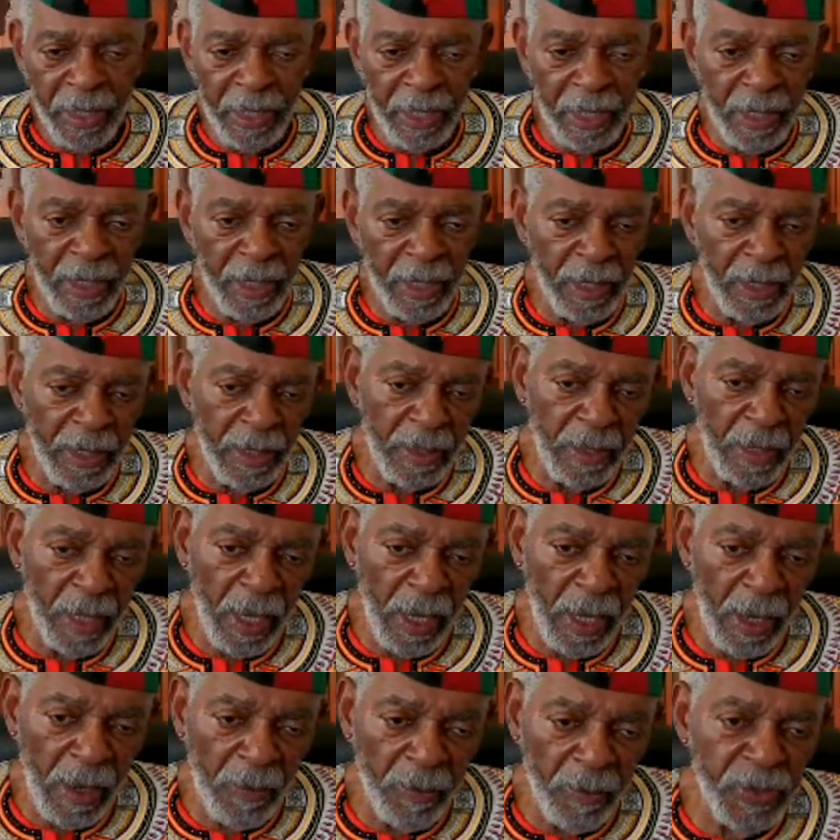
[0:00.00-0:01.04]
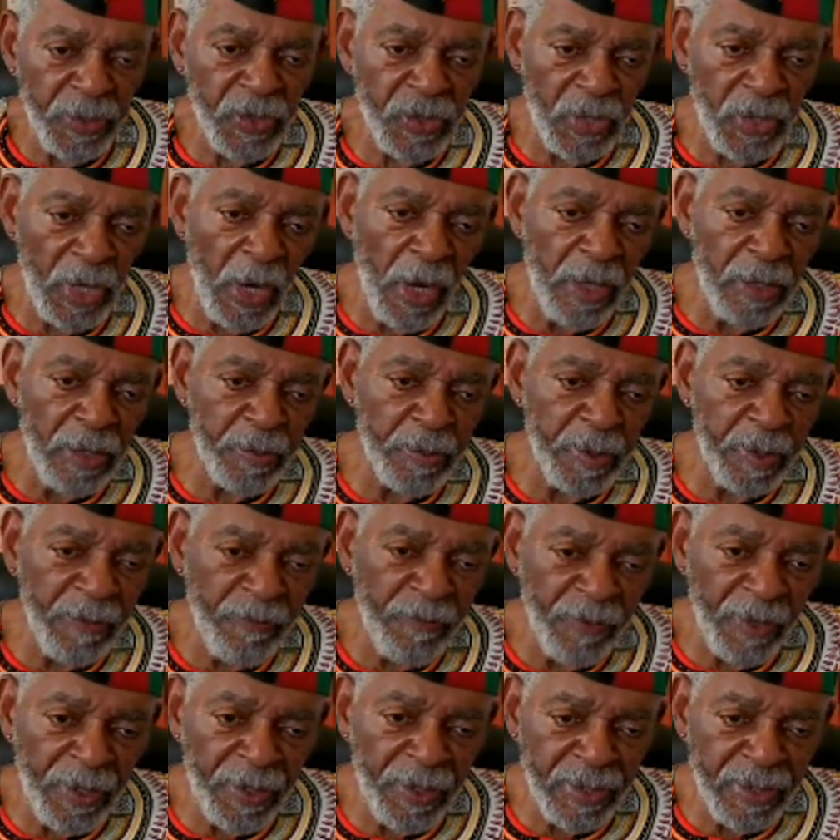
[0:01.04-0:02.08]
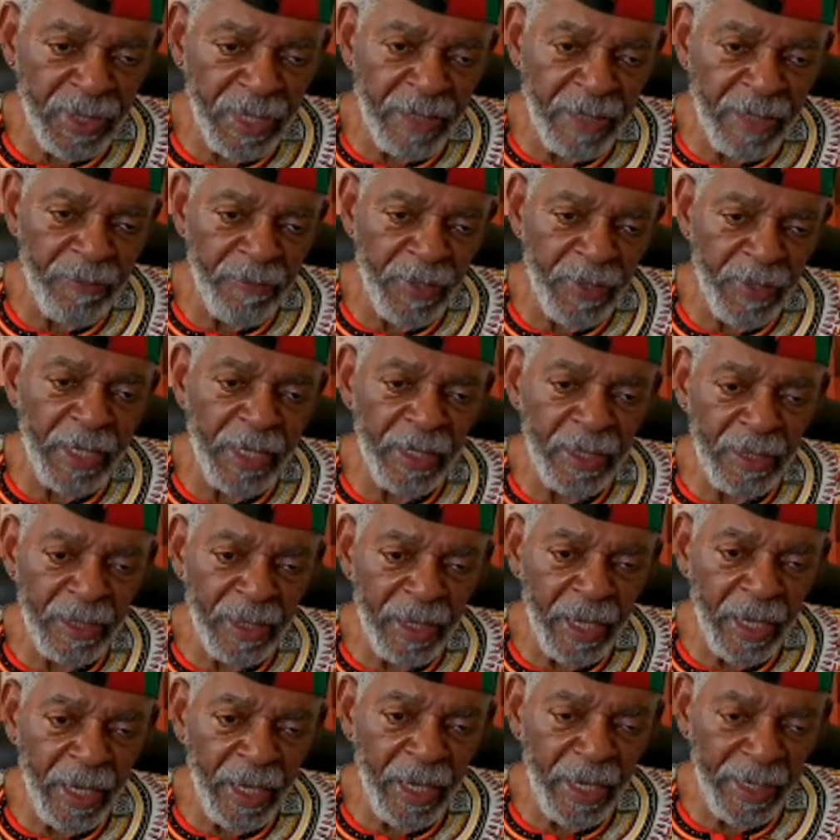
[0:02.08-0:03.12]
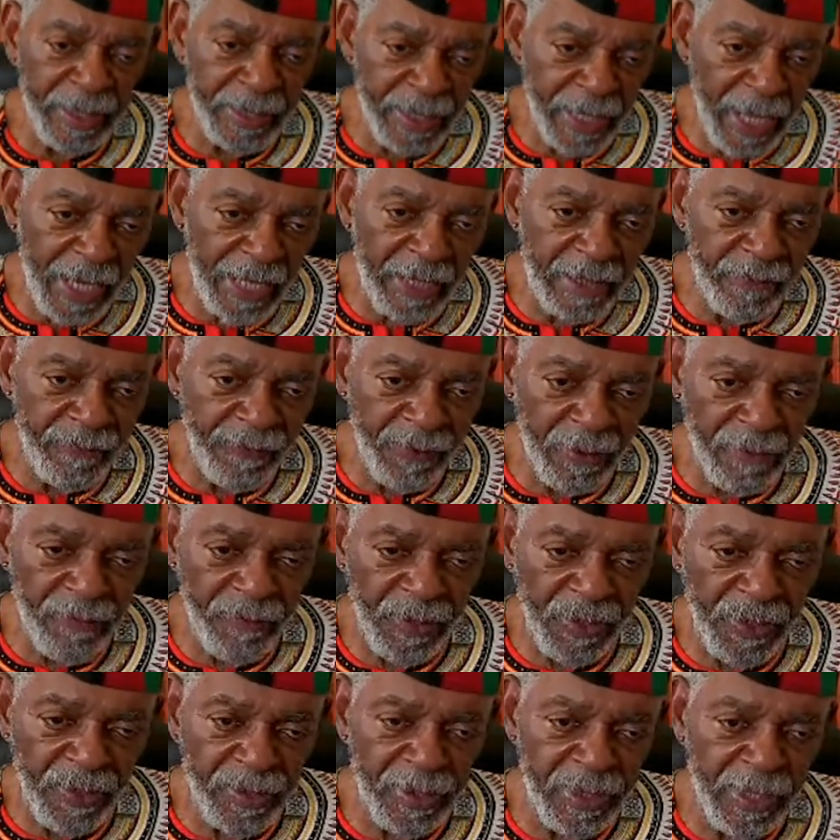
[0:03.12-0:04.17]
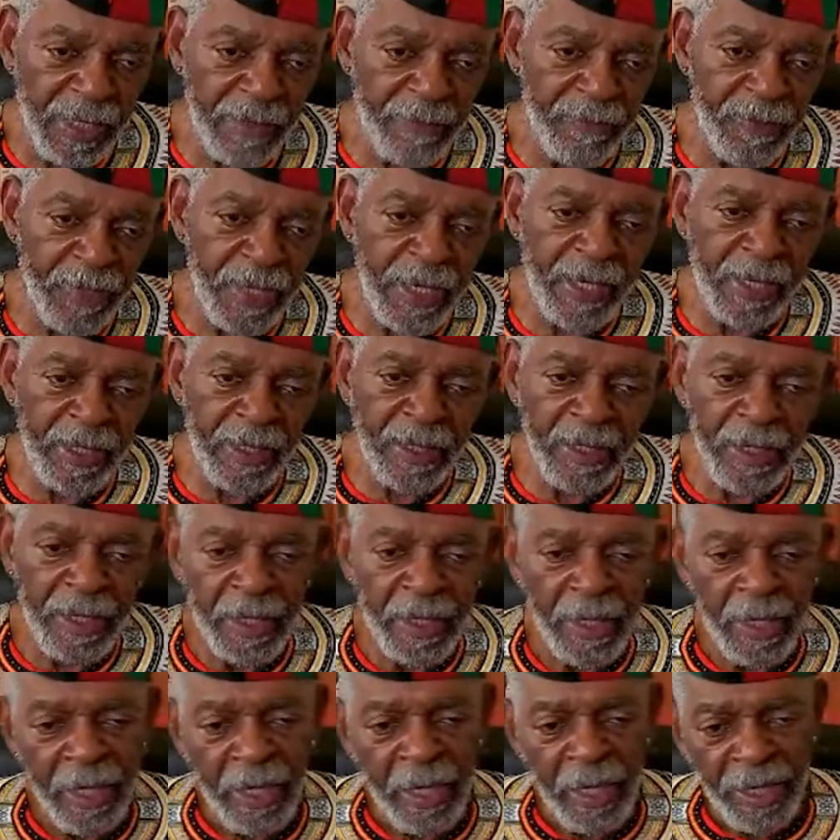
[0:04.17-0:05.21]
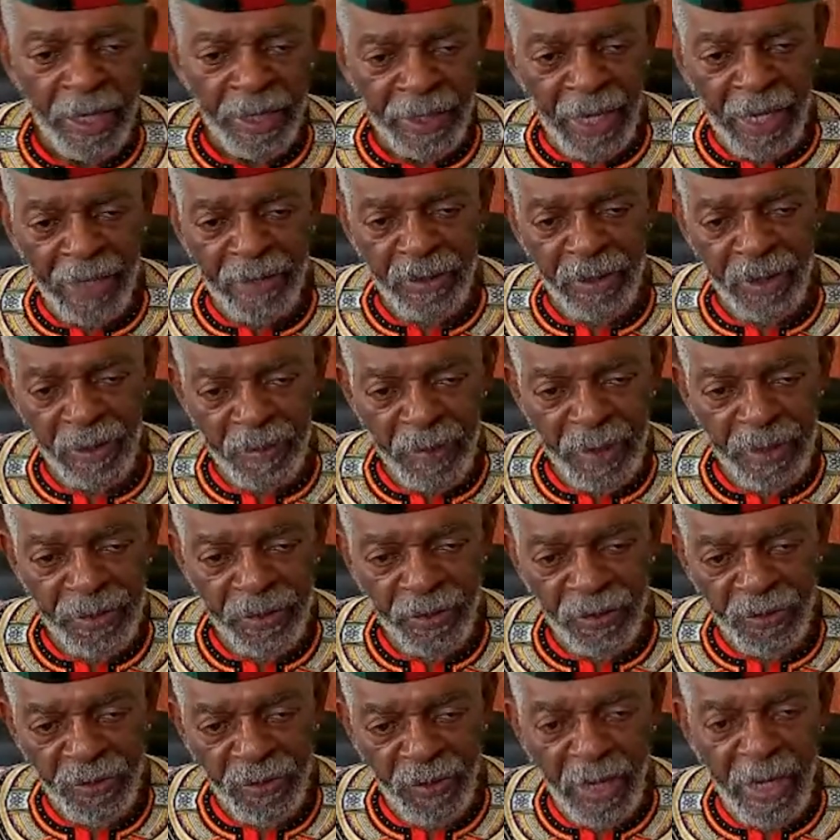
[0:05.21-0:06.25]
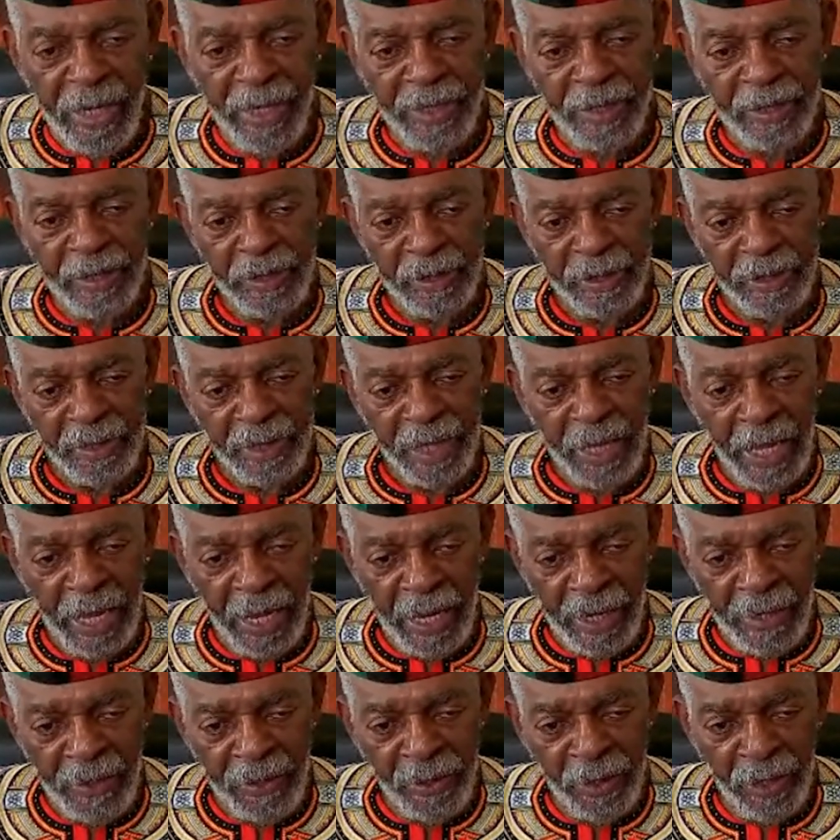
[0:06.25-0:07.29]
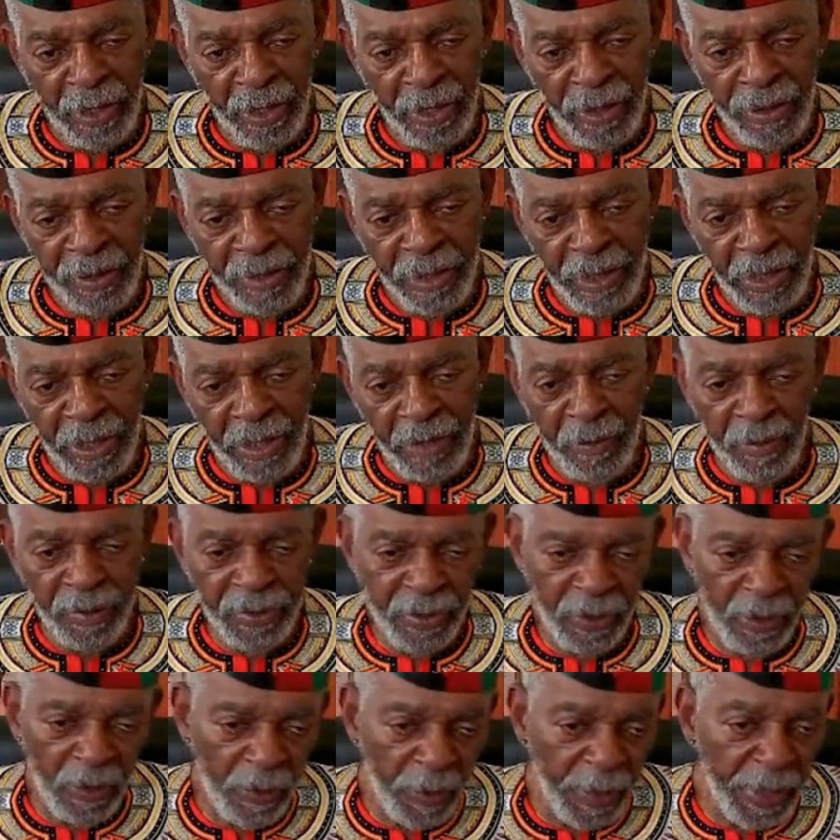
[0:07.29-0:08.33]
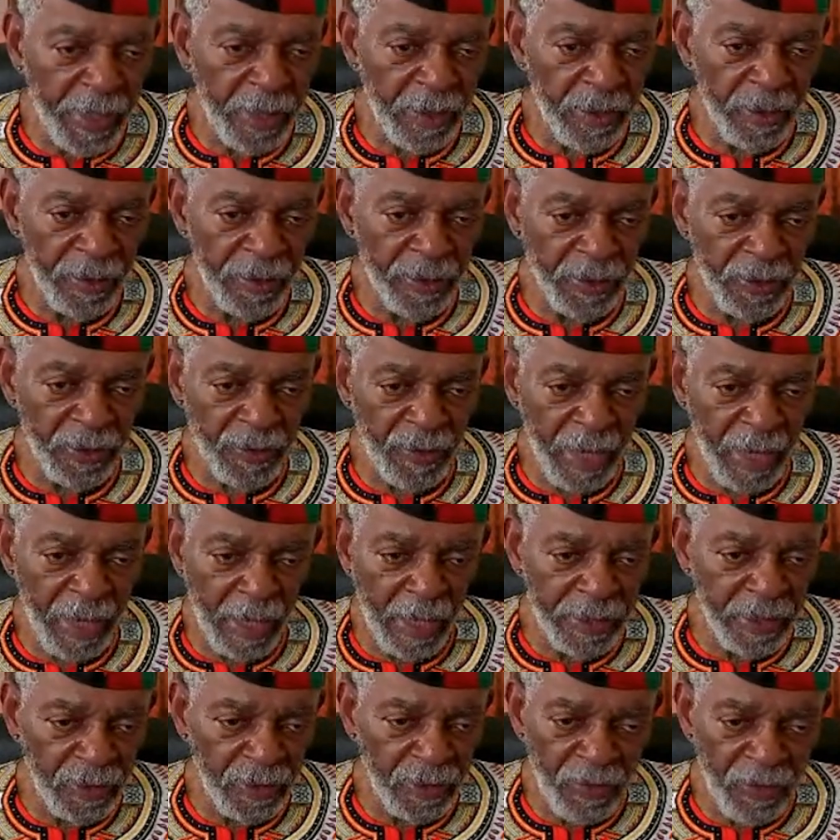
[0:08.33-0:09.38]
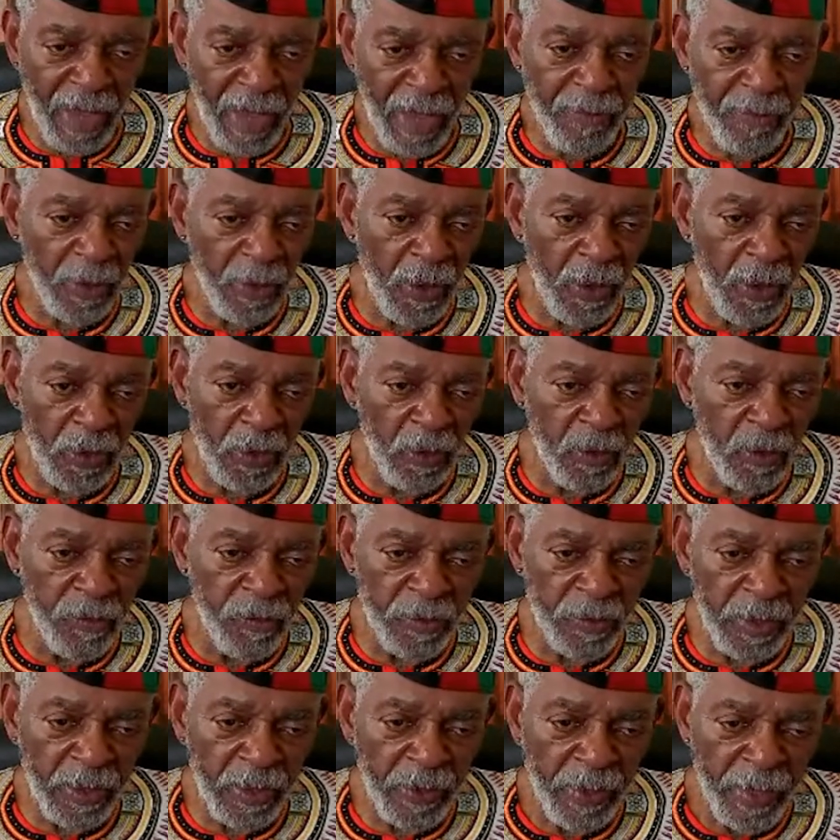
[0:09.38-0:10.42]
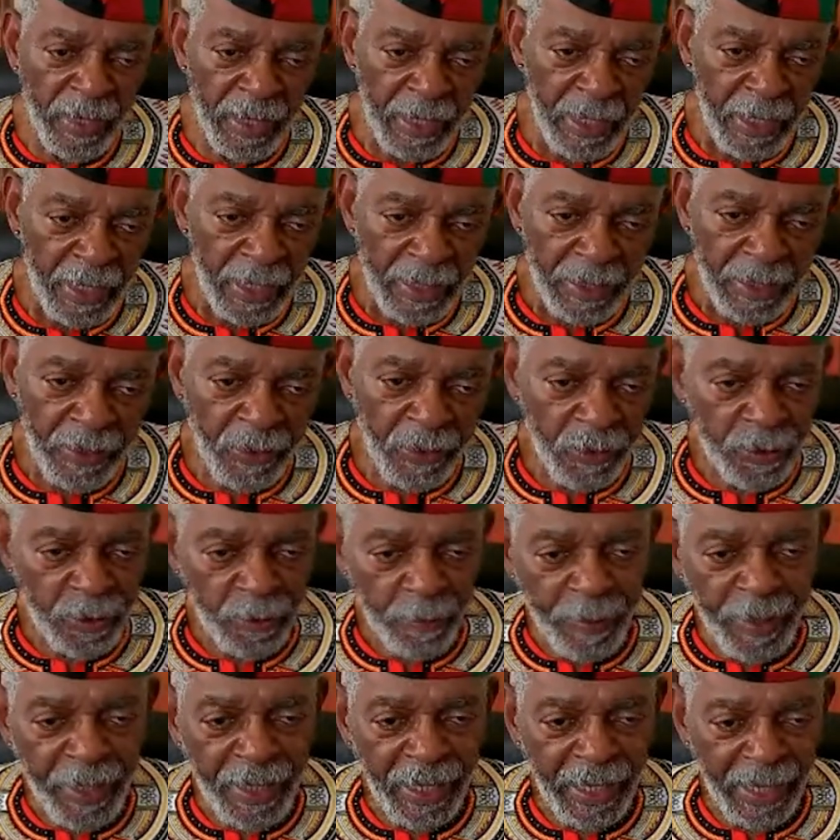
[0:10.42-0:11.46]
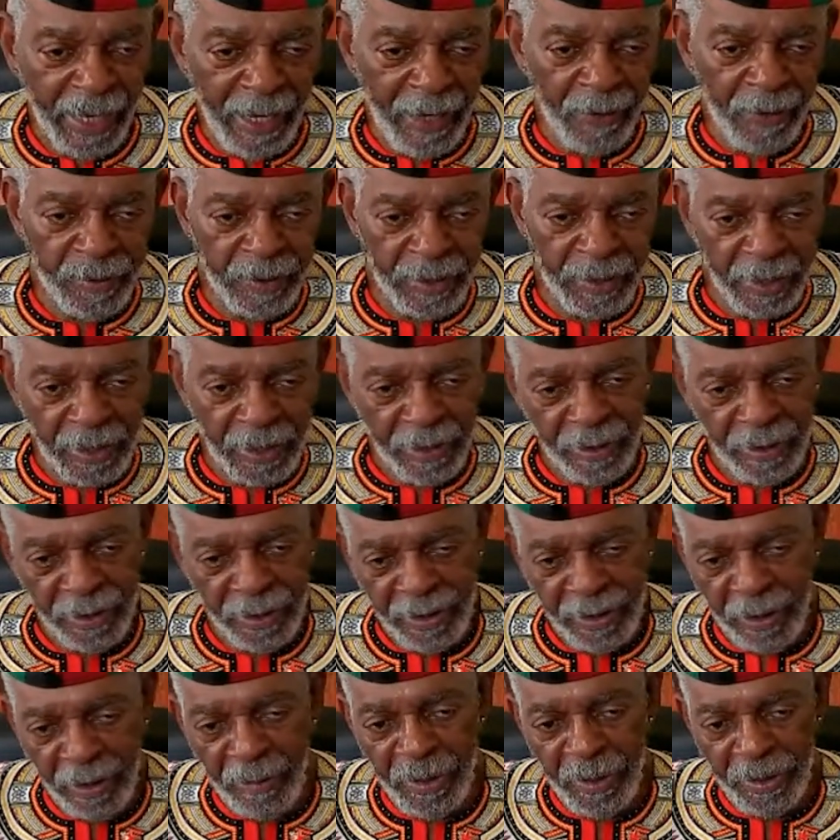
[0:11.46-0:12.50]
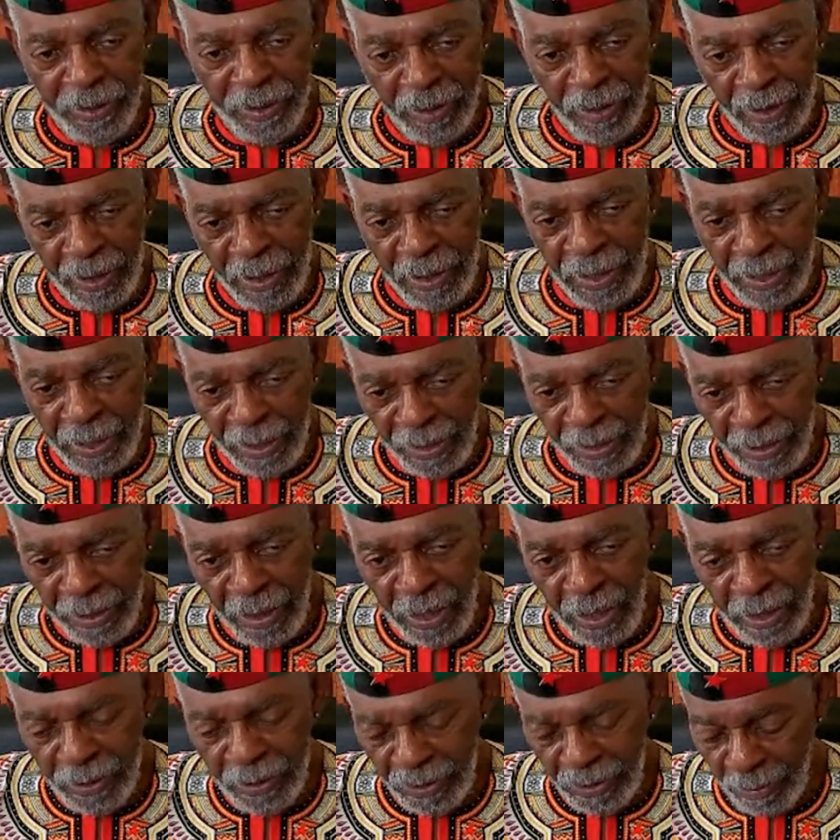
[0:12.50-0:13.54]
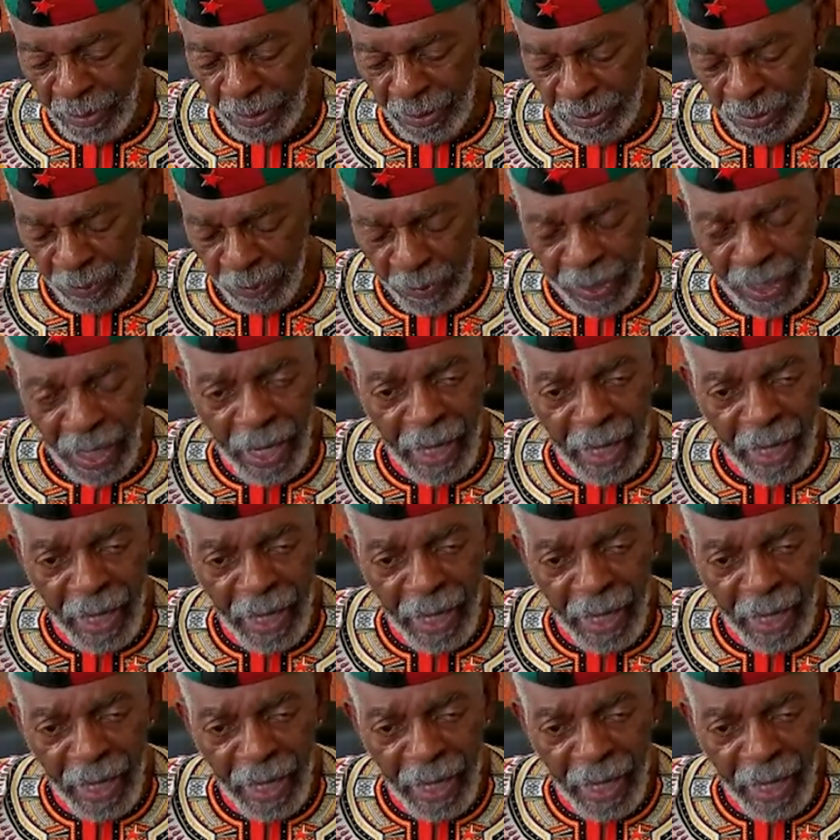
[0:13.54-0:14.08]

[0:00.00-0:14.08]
he was charged with the very same thing, indicted for the very same thing, and actually went to trial. And he was acquitted on the trial. He traveled all over, you know, speaking out, similar to what